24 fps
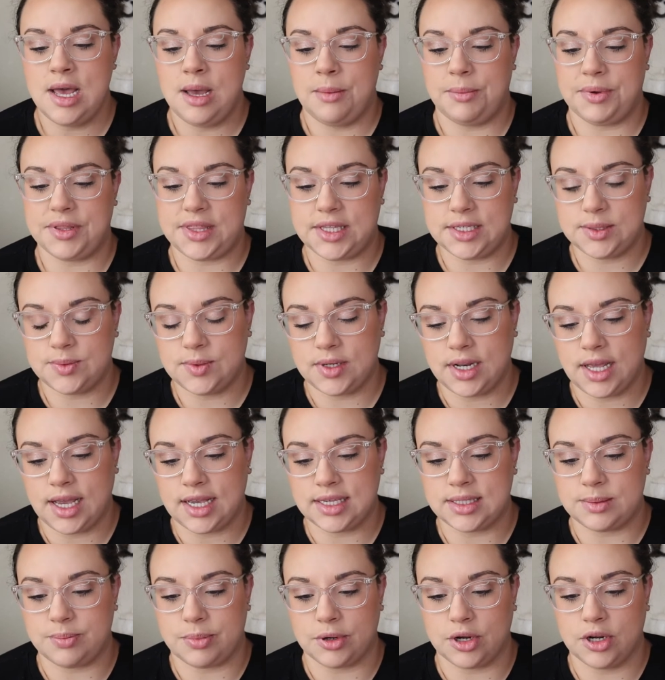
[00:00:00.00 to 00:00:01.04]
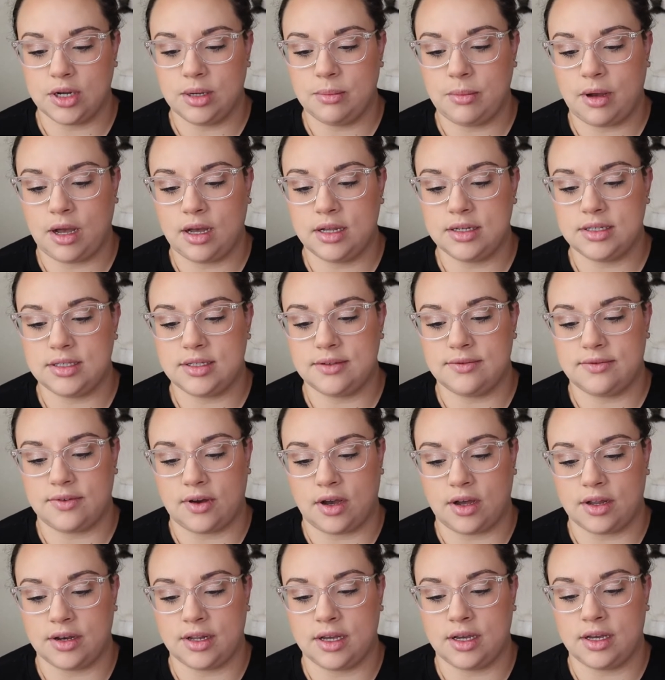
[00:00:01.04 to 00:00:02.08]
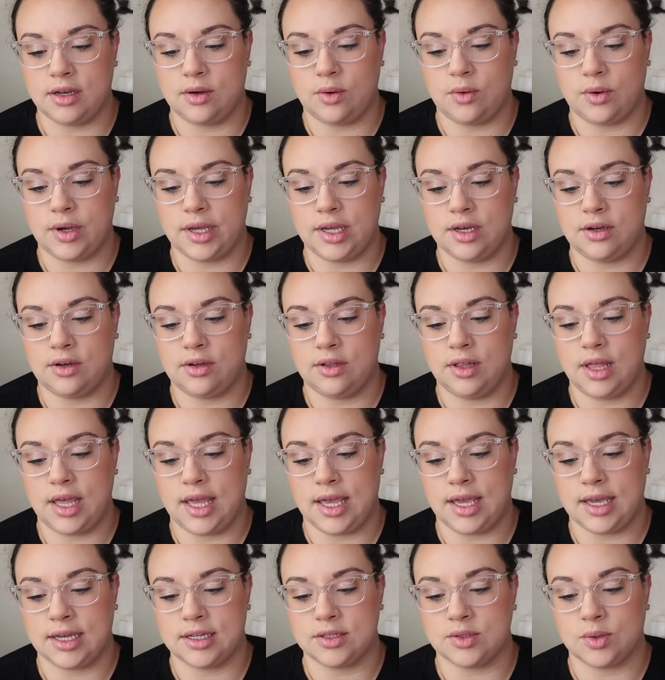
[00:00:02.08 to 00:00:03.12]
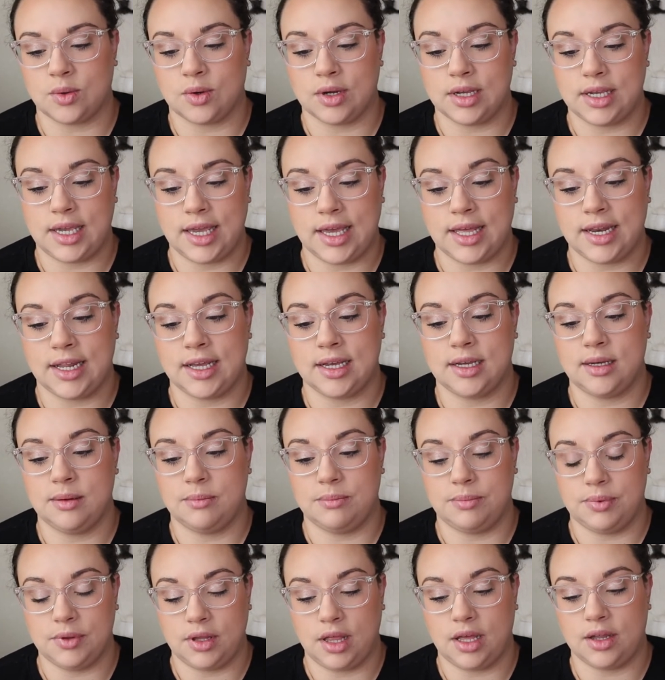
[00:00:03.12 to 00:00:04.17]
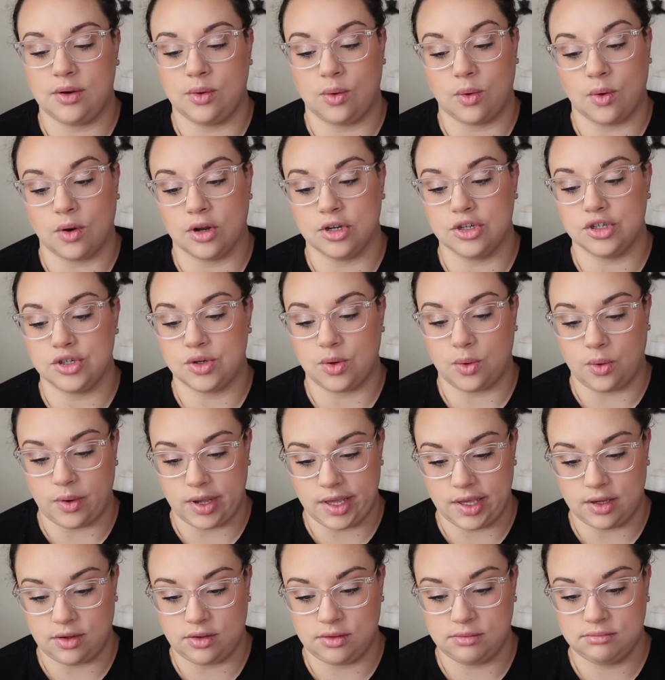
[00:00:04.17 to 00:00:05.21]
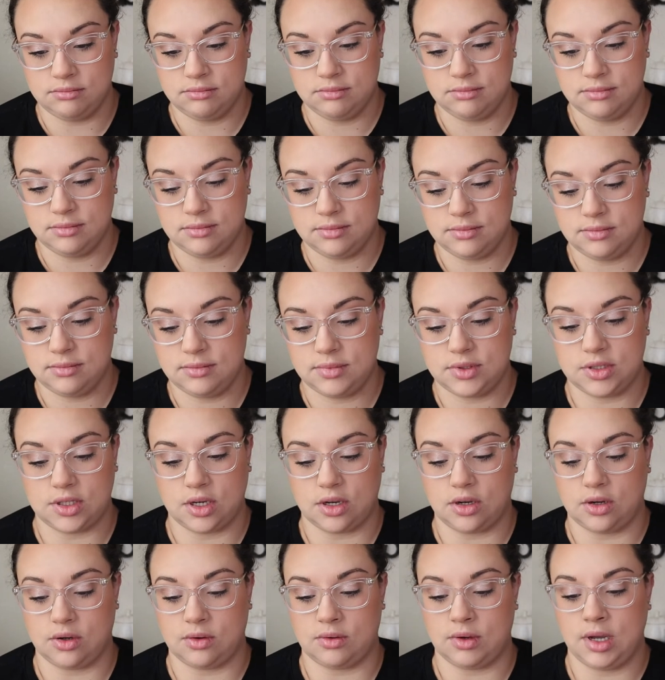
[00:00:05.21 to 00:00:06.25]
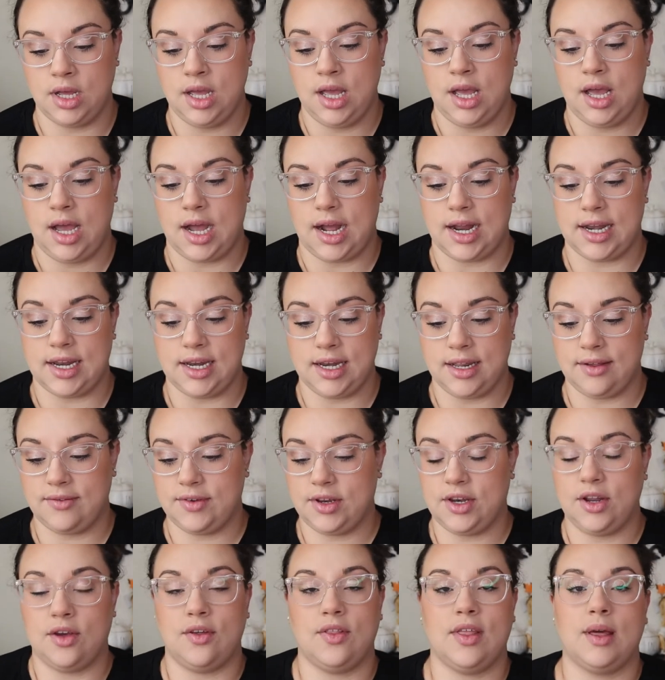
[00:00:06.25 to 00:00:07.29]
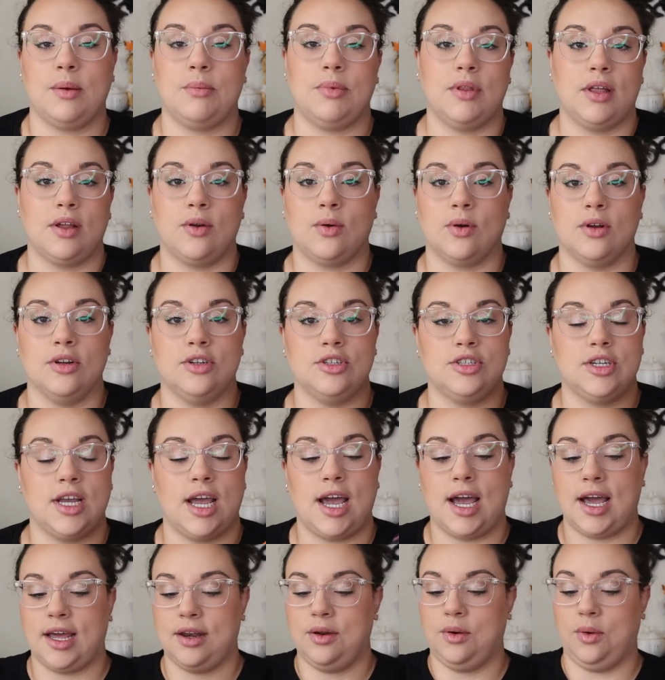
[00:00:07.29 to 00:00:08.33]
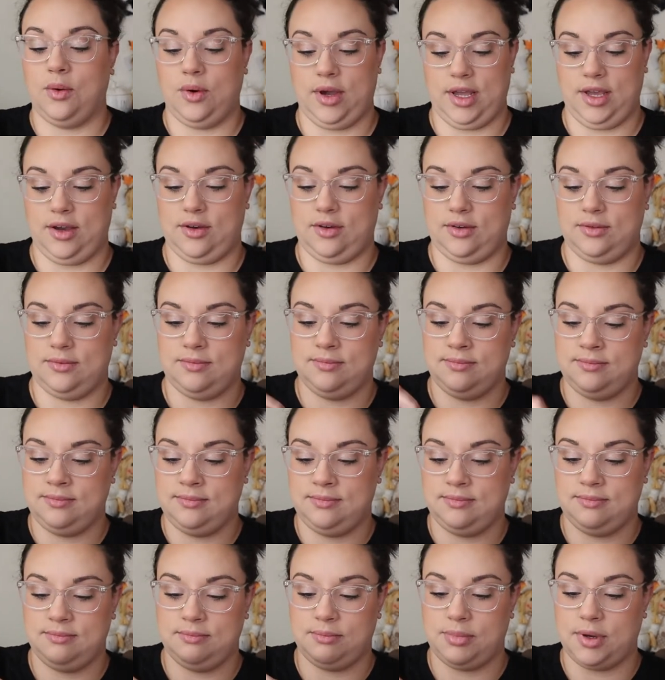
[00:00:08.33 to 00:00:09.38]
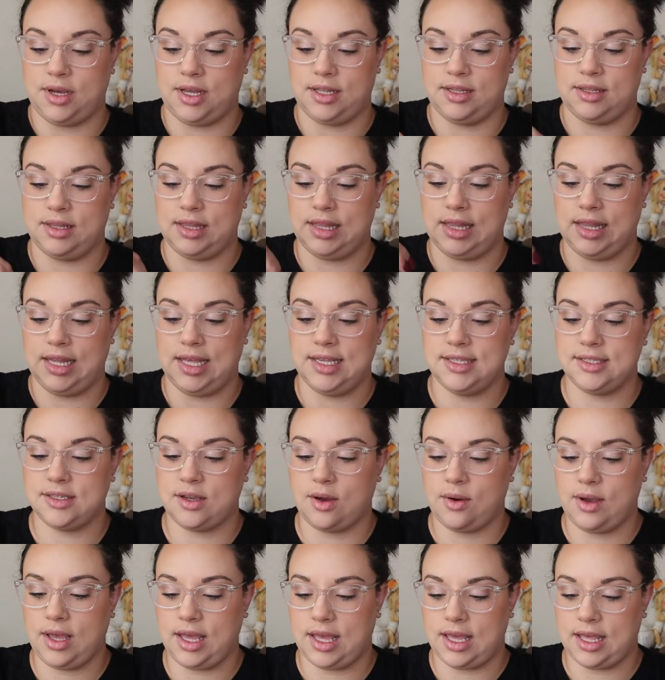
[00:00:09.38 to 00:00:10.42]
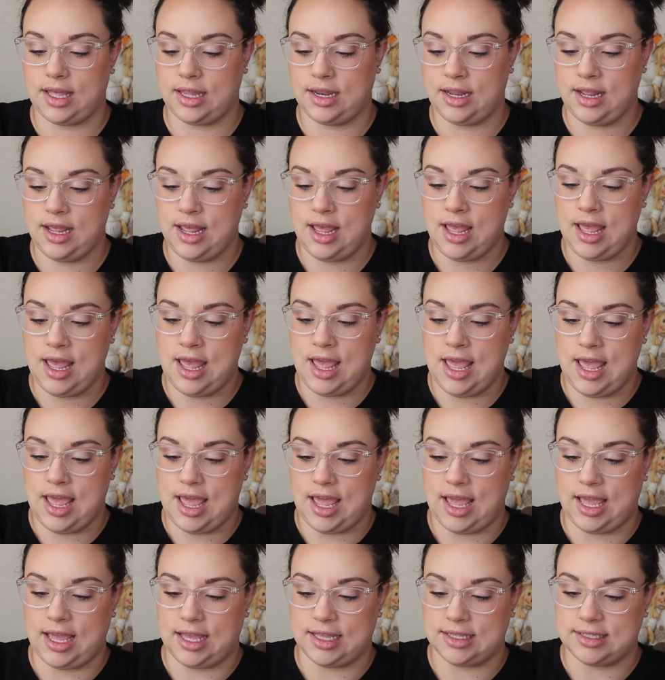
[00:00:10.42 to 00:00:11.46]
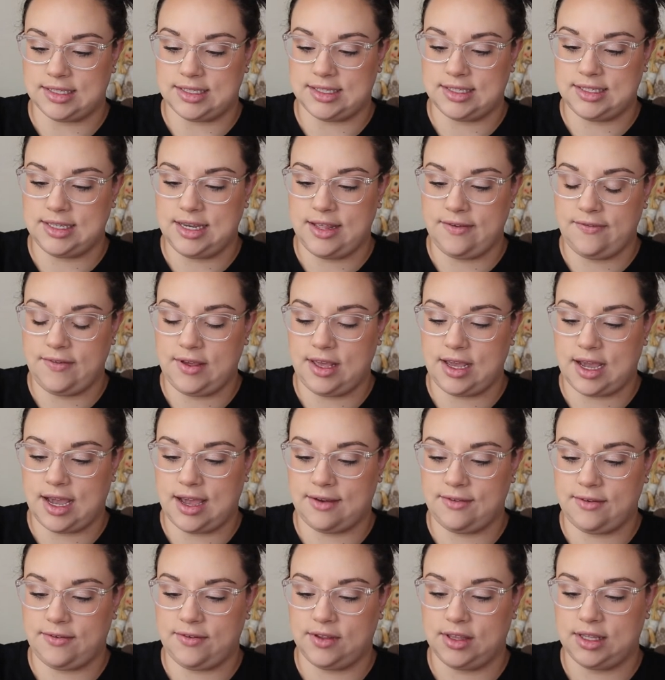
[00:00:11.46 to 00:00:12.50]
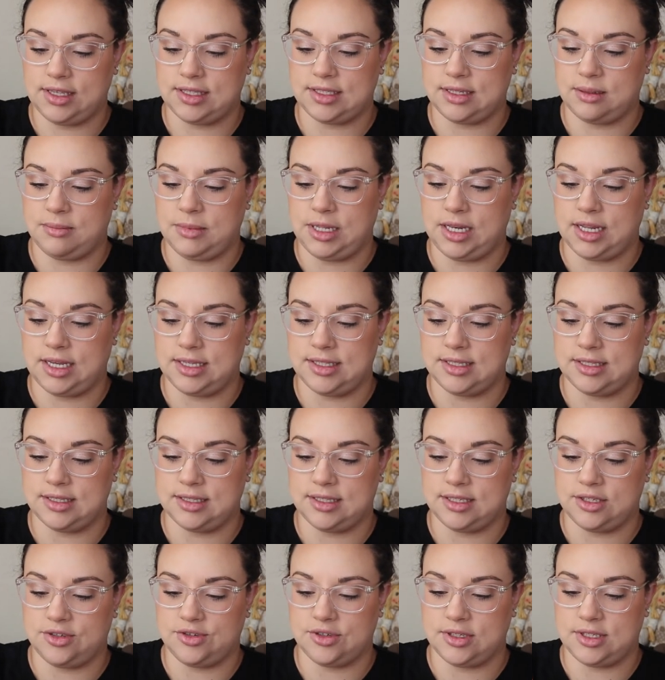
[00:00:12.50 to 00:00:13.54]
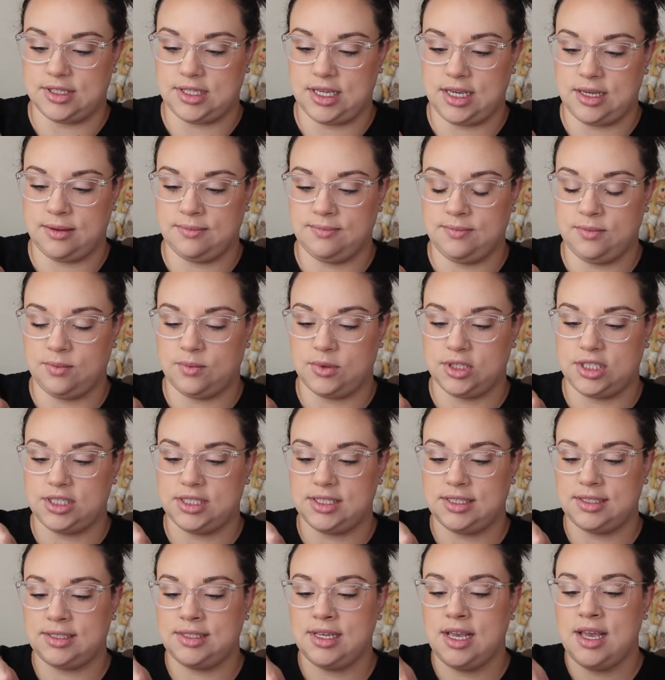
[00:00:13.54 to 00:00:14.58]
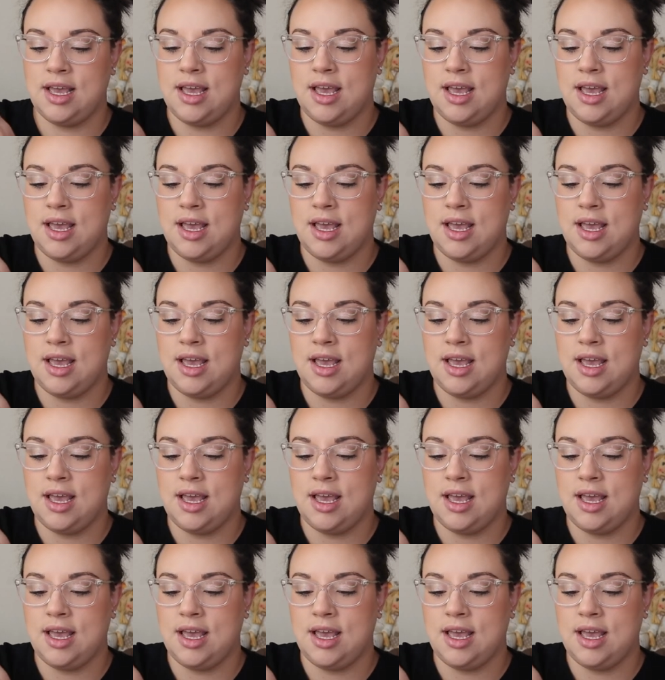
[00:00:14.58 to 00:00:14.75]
But this one has bergamot, davana oil, and organic blood orange oil. So I didn't even know that blood orange had oil but let's go ahead and sniff it. I have a feeling it's going to be nice and citrusy, which is